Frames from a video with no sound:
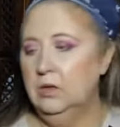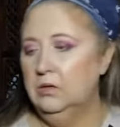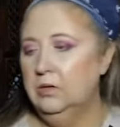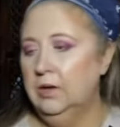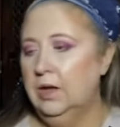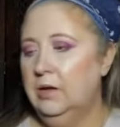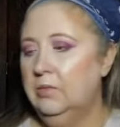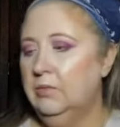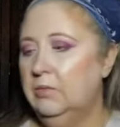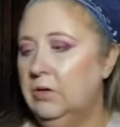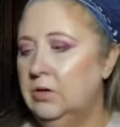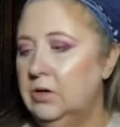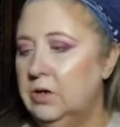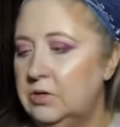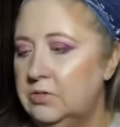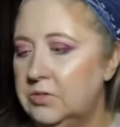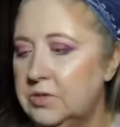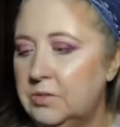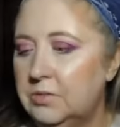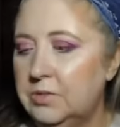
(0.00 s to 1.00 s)
Okay, we're going to
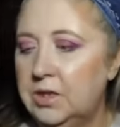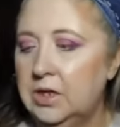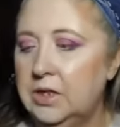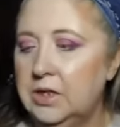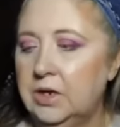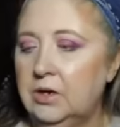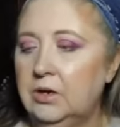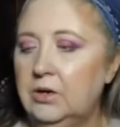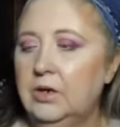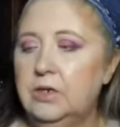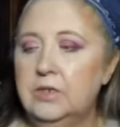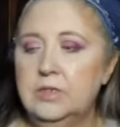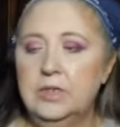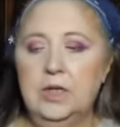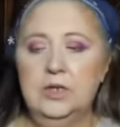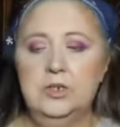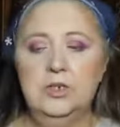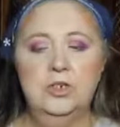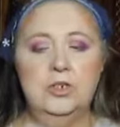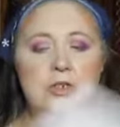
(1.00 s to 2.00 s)
use something thicker because
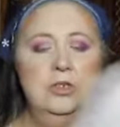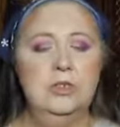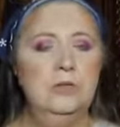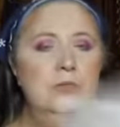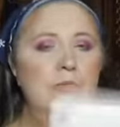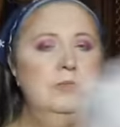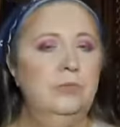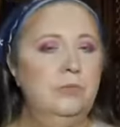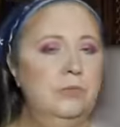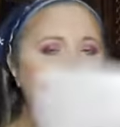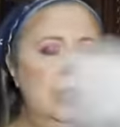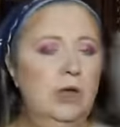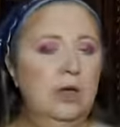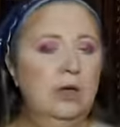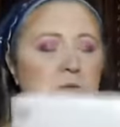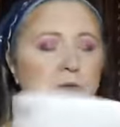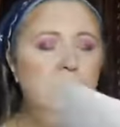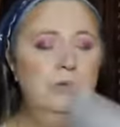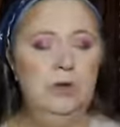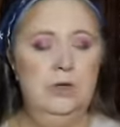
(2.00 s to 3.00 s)
that's just
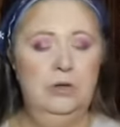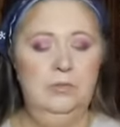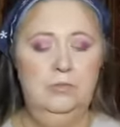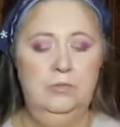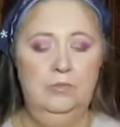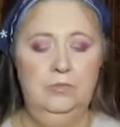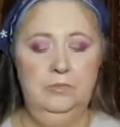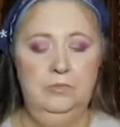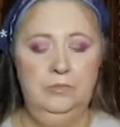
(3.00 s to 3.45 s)
not doing it.